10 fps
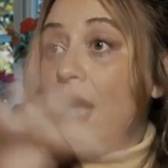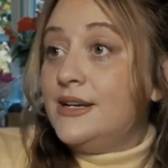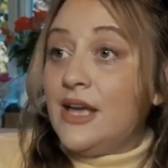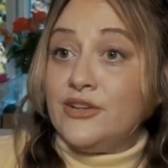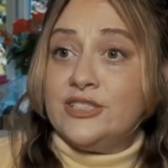
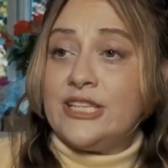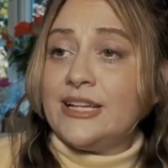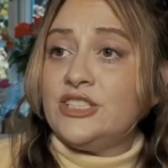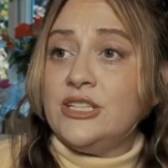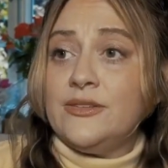Another
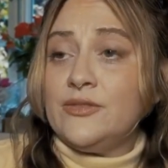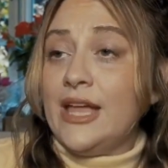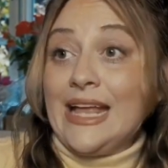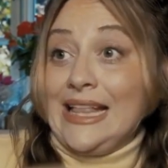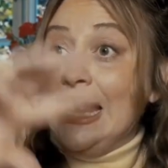section of
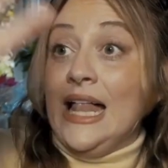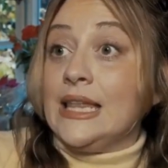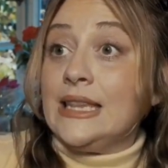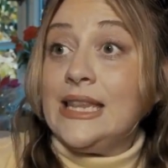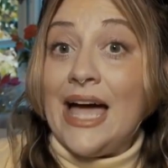like
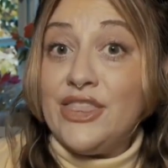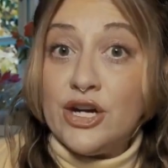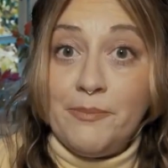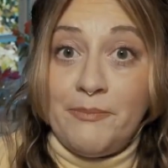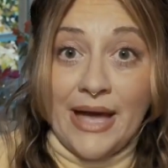
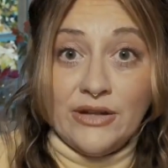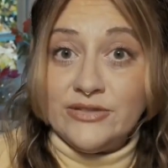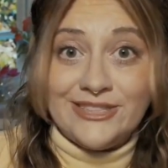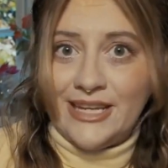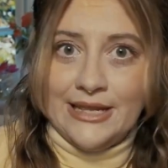leather
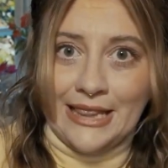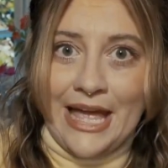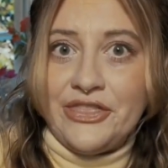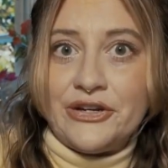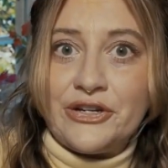belts and
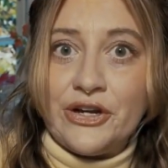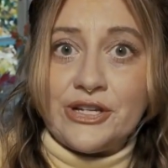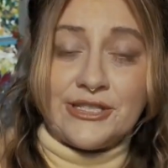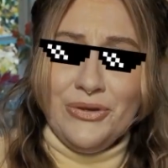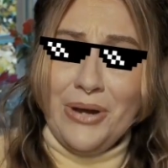leather
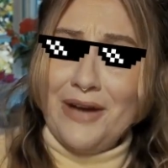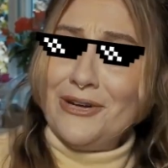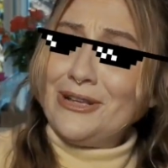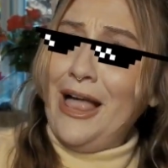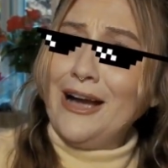goods. You have
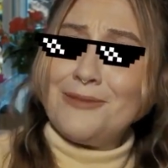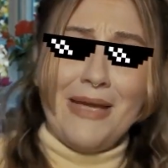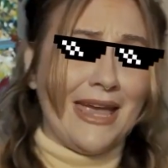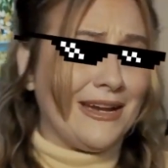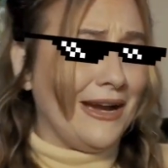a clock
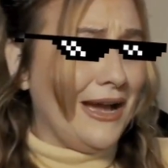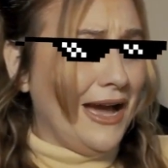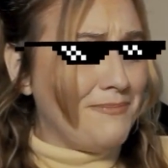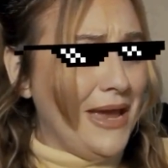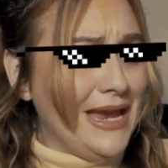maker,
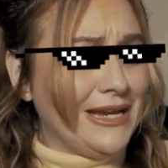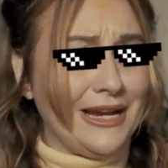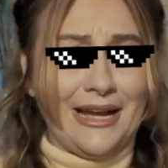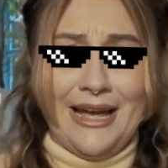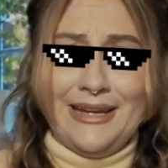a baker,
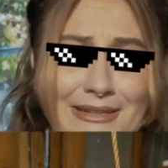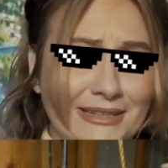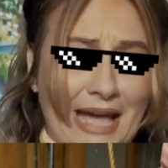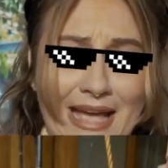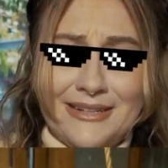
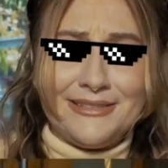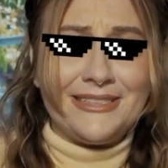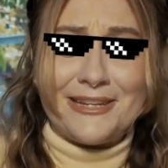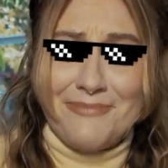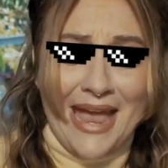a
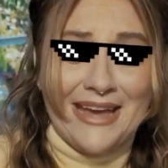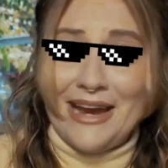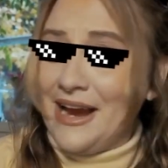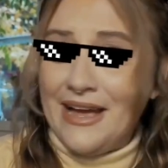candlestick maker.